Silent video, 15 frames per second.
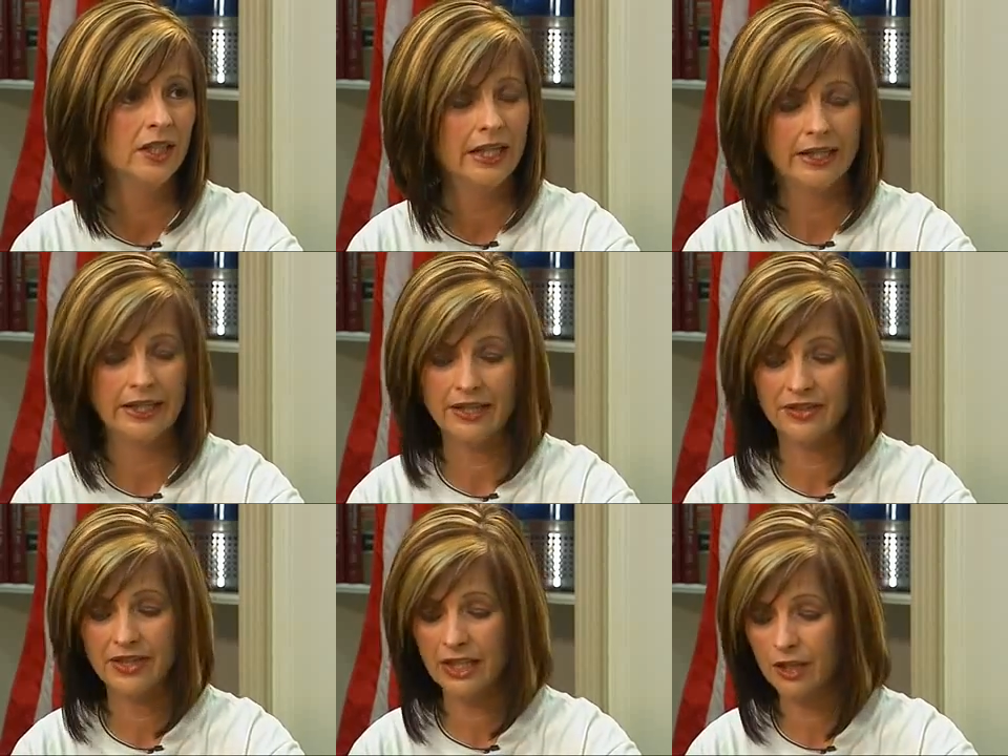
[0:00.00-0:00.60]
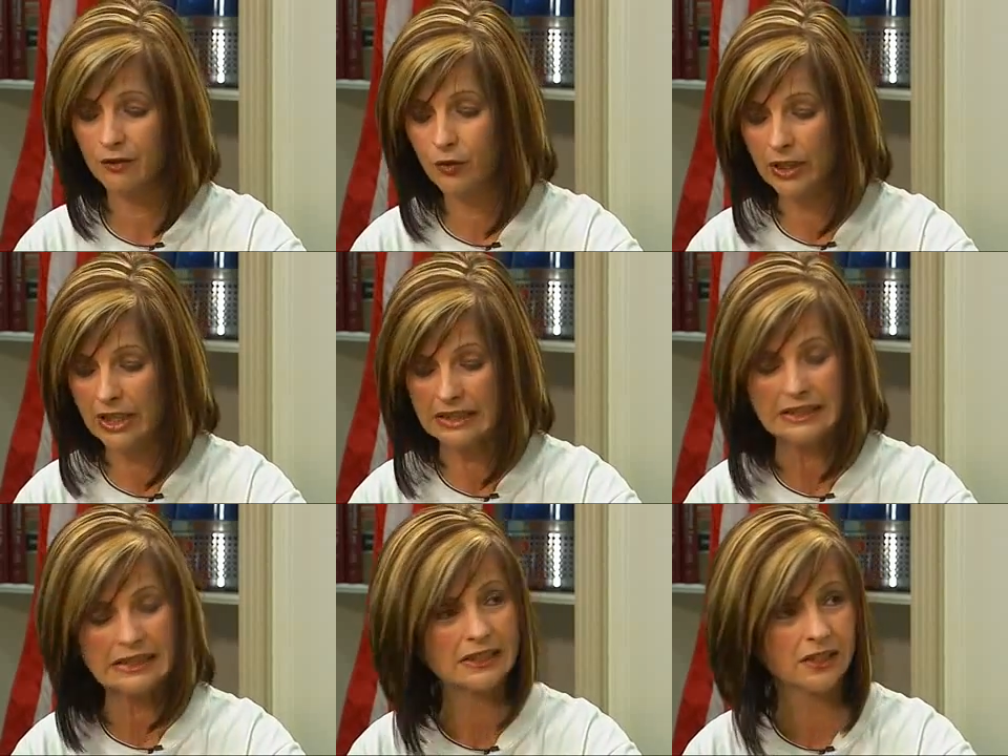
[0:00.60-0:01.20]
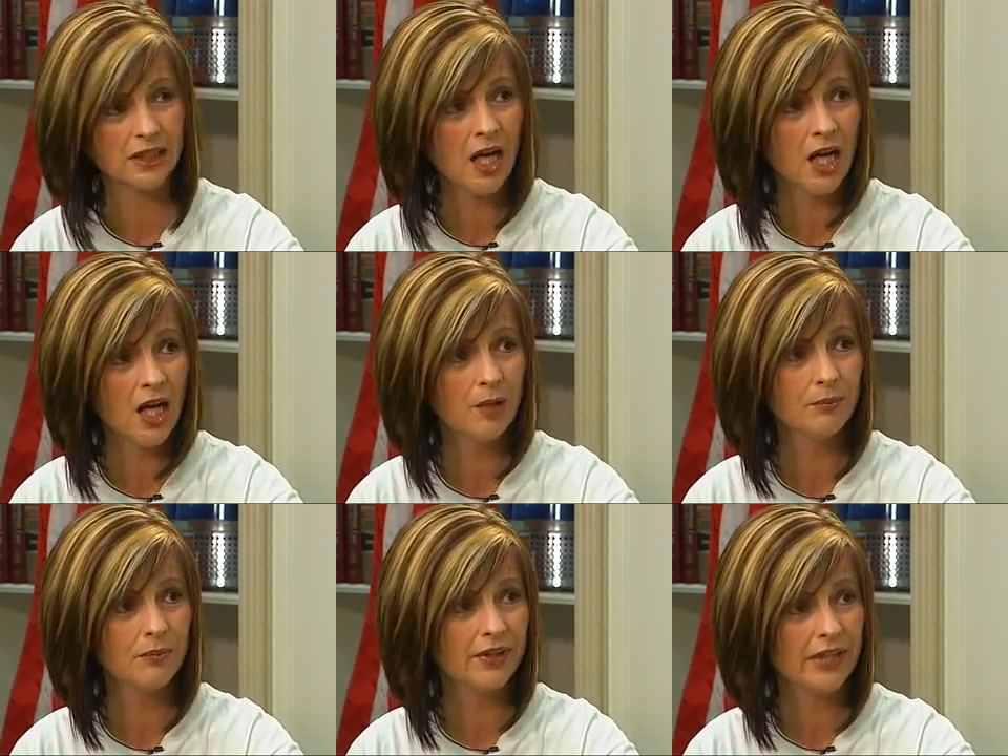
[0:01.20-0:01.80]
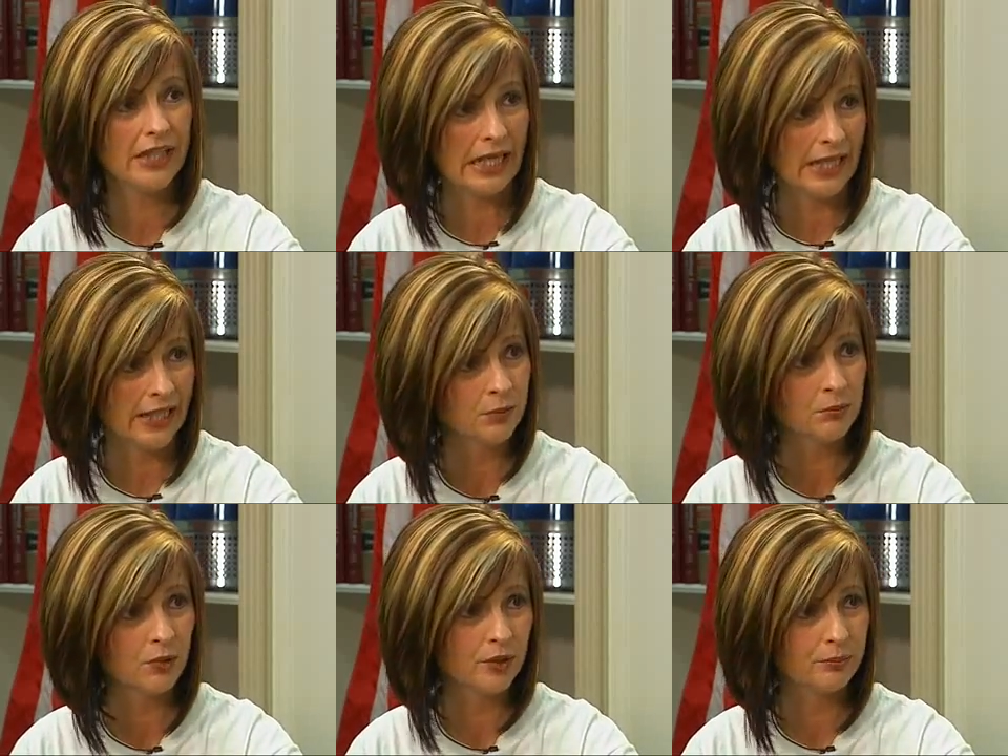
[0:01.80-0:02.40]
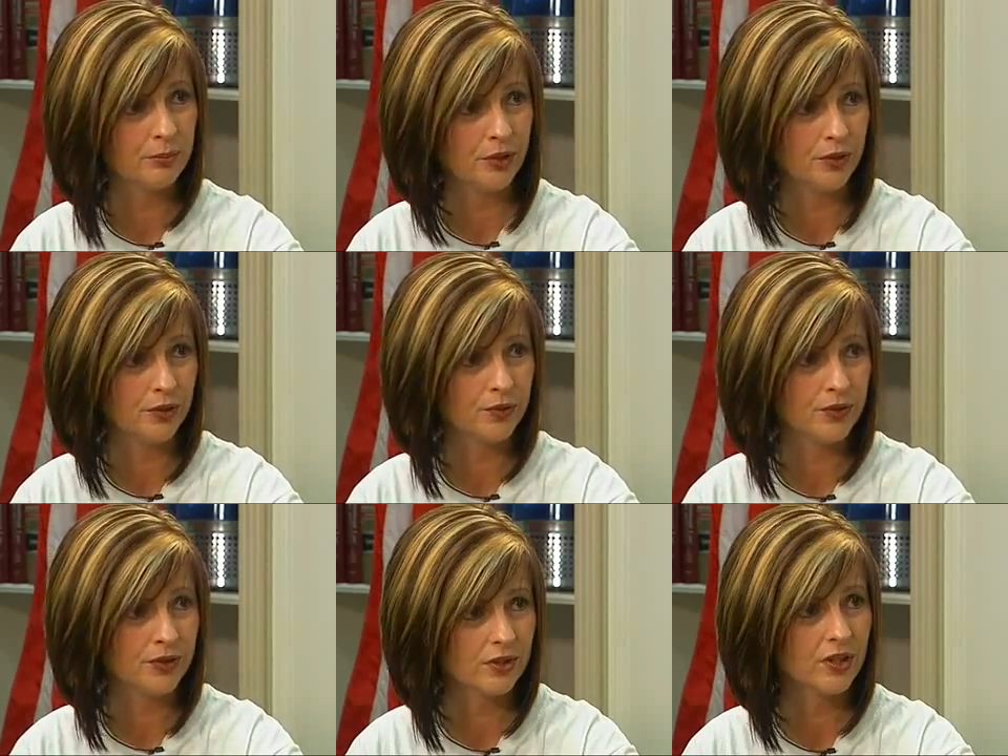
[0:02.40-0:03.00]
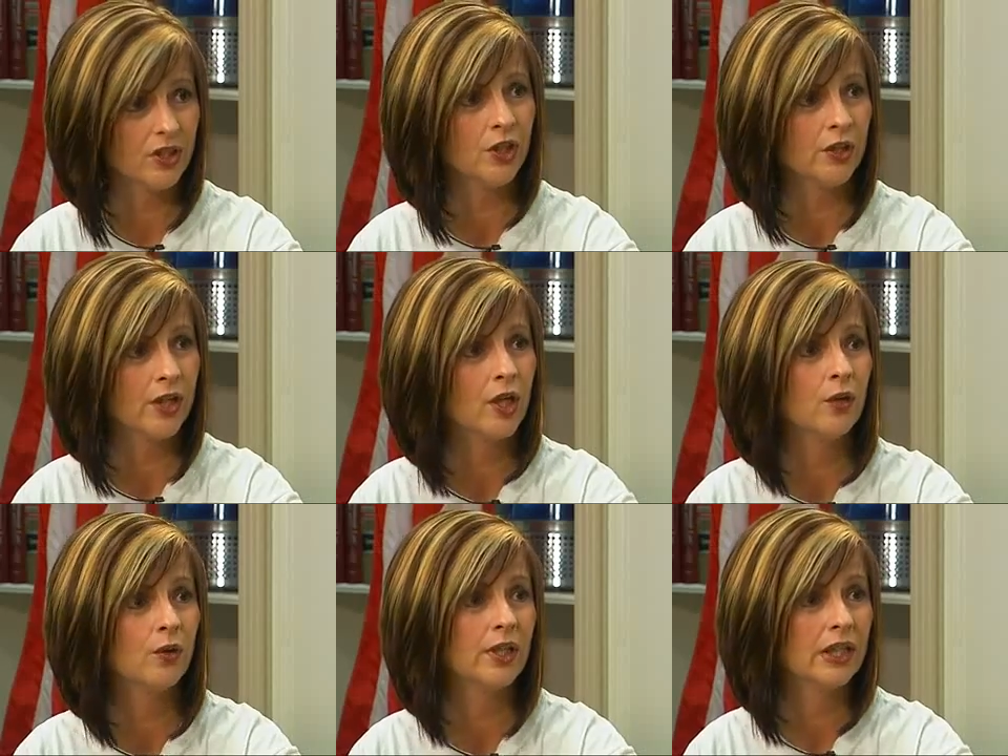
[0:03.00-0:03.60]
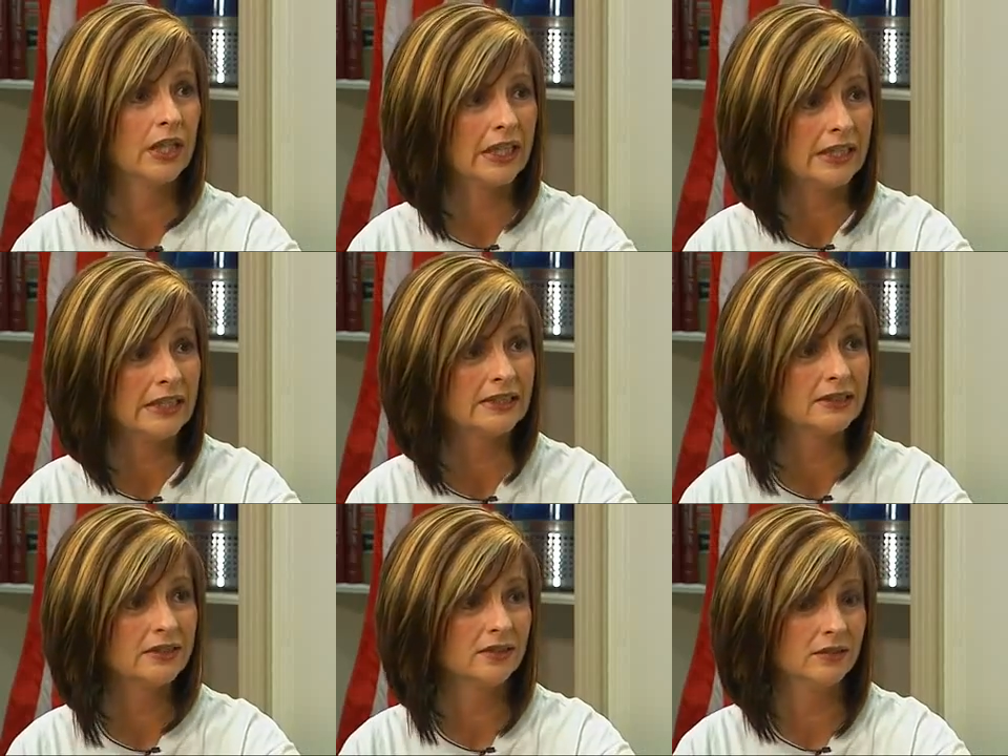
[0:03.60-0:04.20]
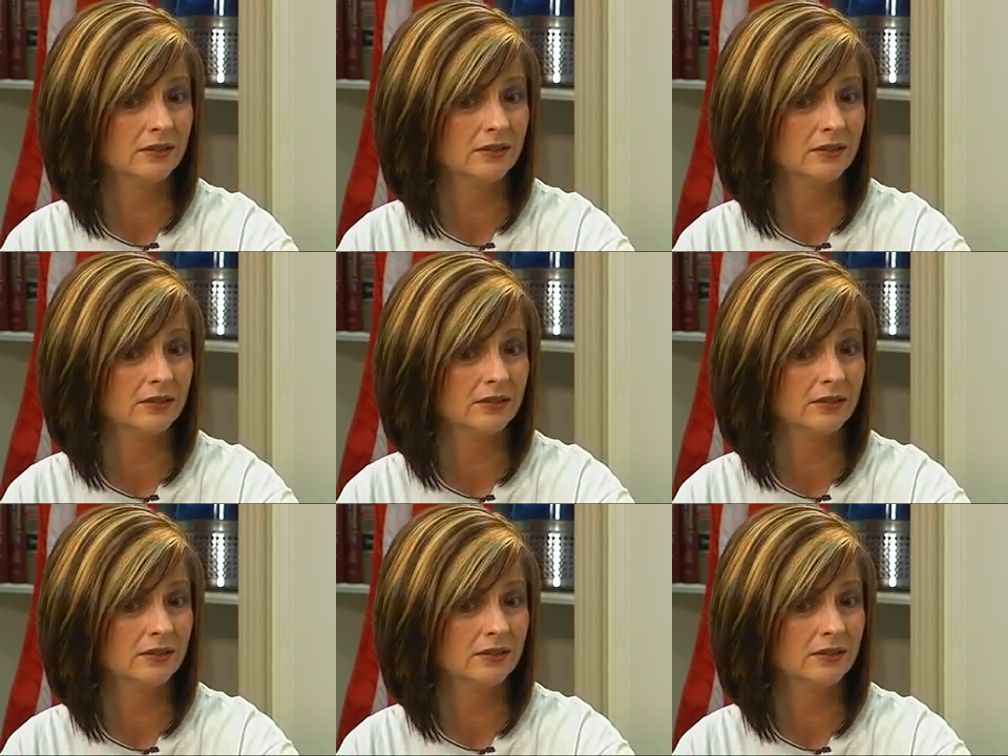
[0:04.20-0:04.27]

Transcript: And I think if we can stop the animal abuse, or at least,